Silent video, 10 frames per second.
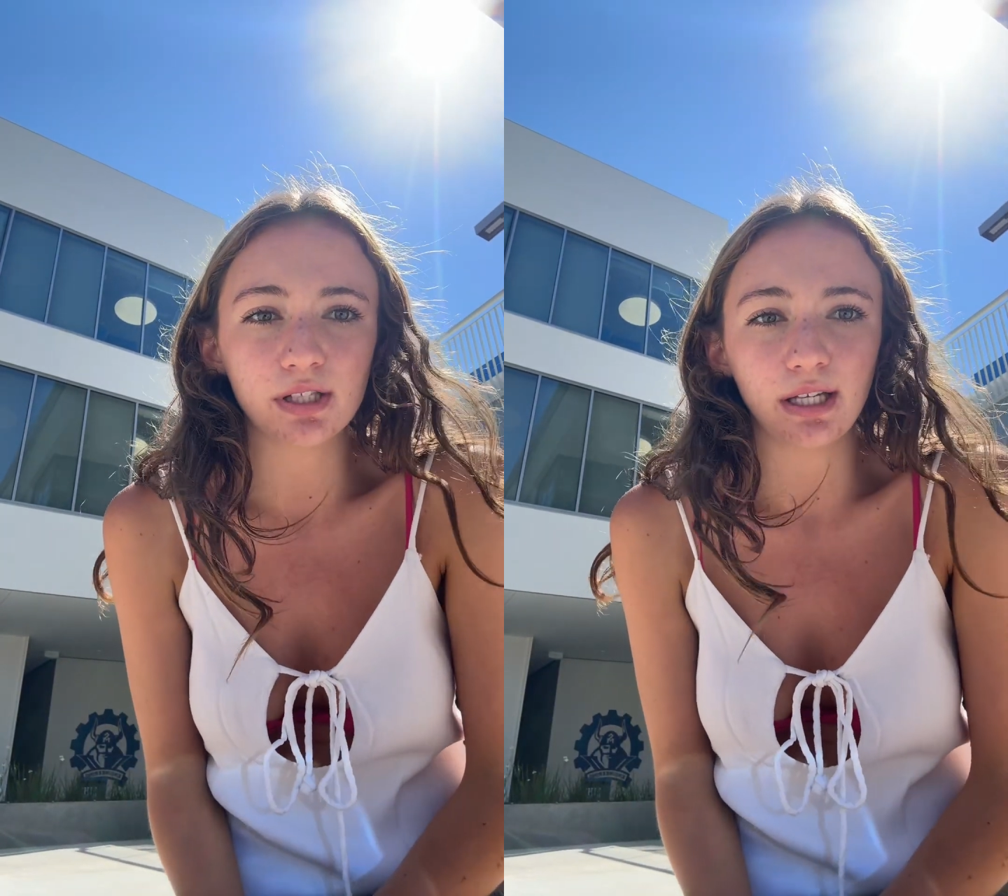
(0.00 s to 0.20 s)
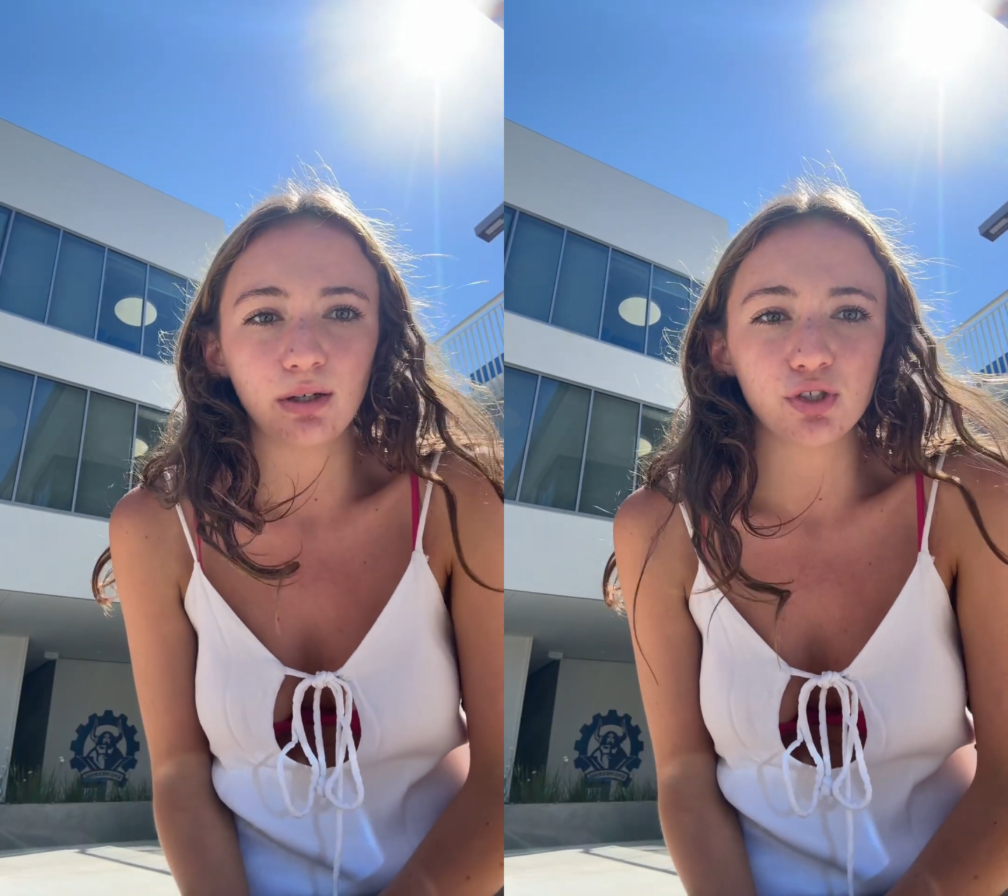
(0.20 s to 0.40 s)

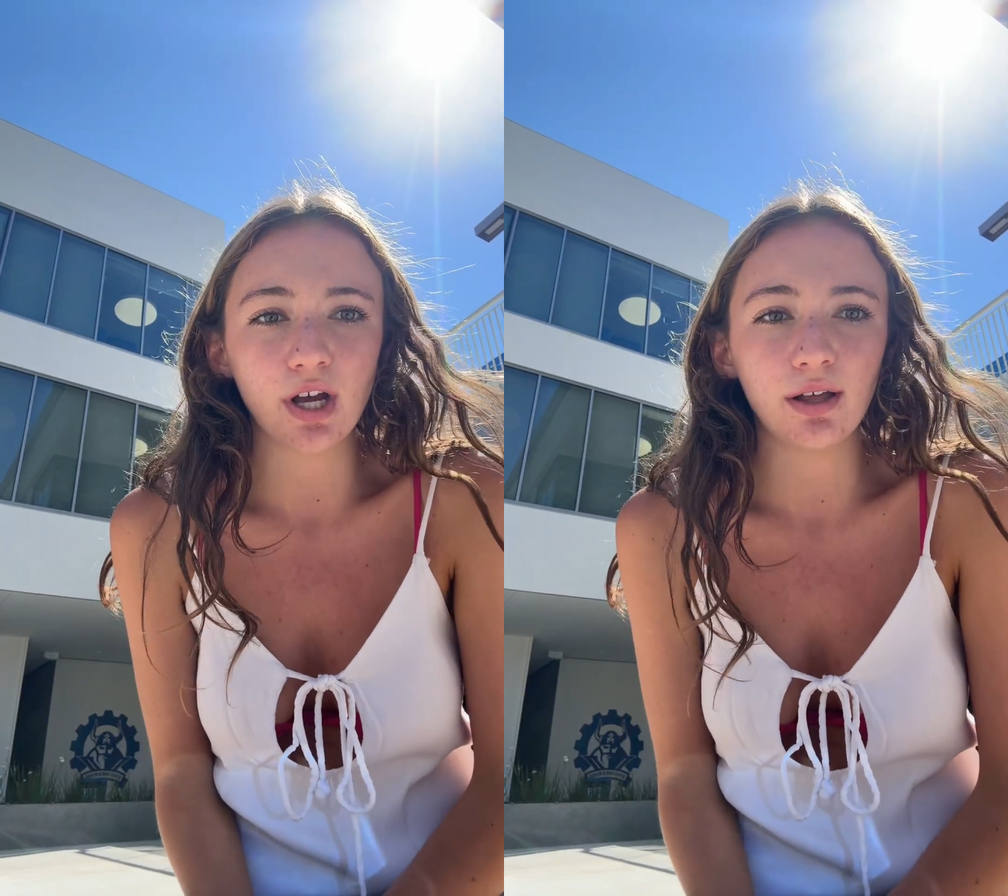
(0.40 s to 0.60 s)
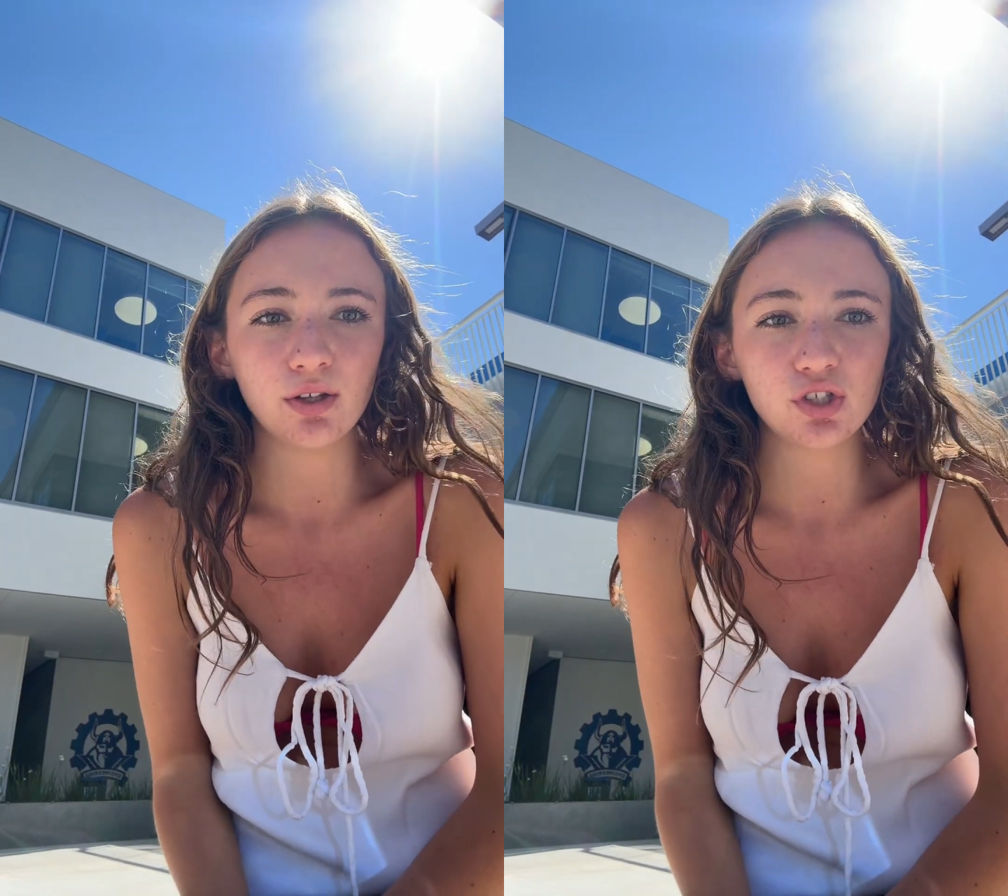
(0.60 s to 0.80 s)
legal
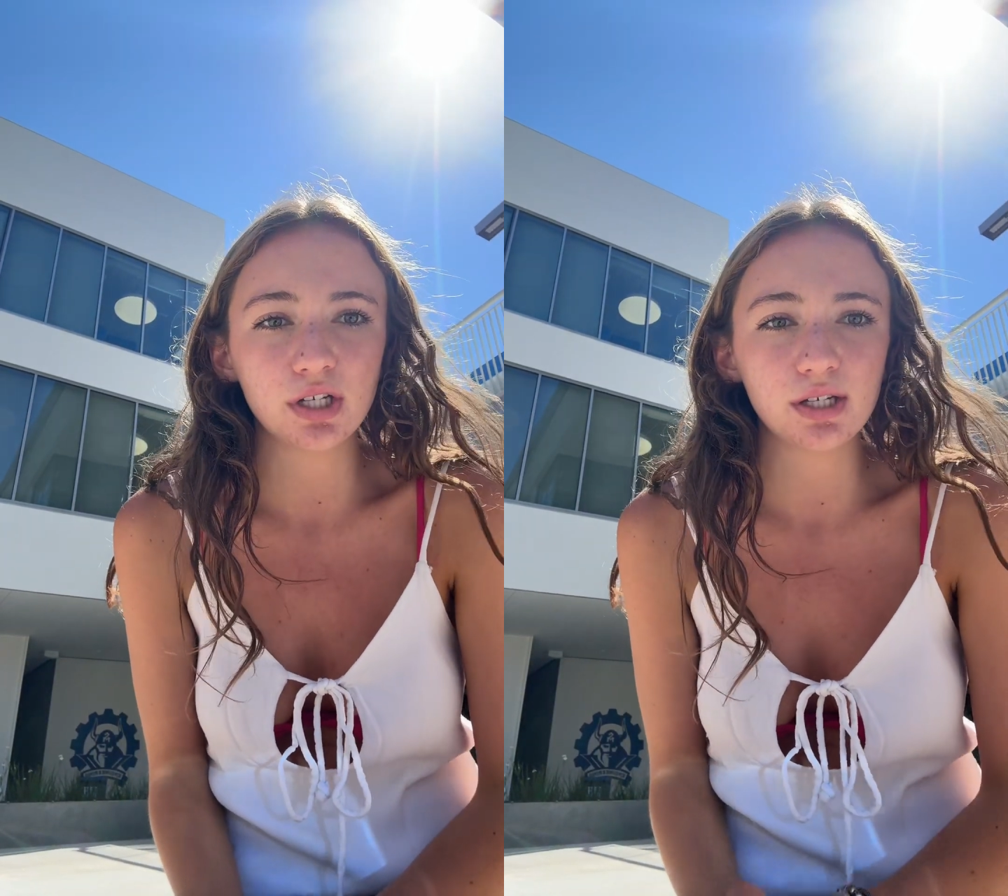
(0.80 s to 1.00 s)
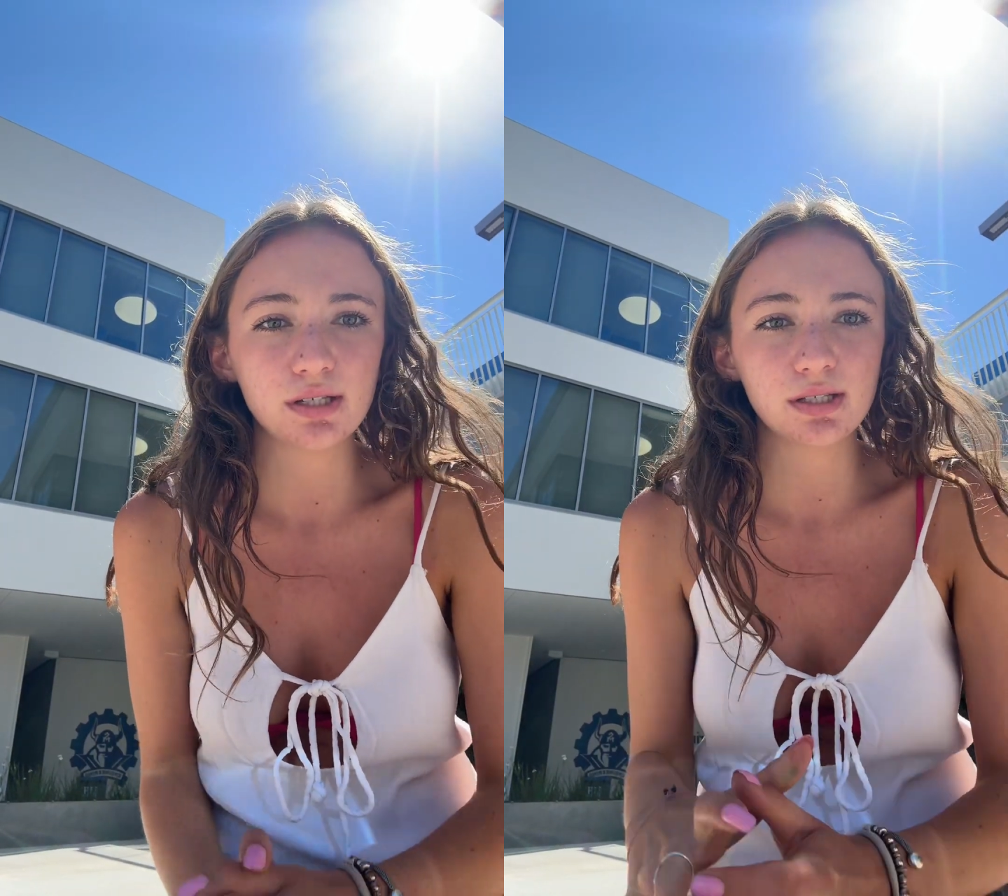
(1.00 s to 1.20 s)

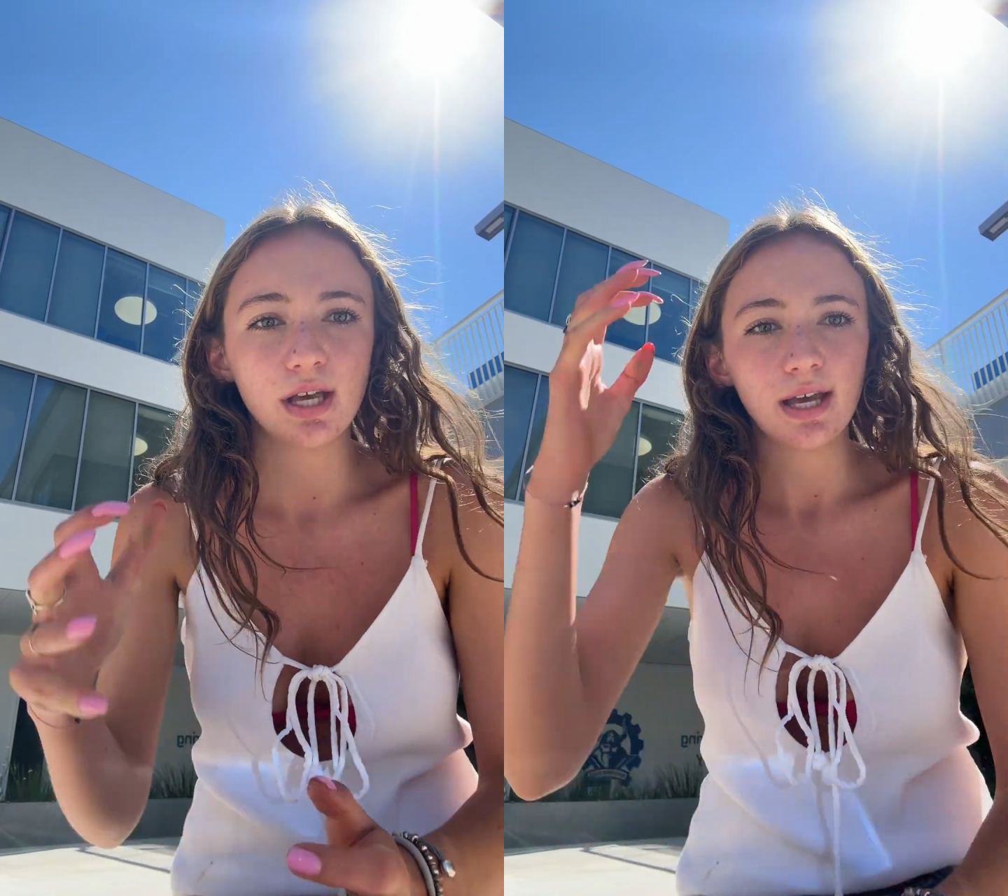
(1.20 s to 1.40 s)
challenges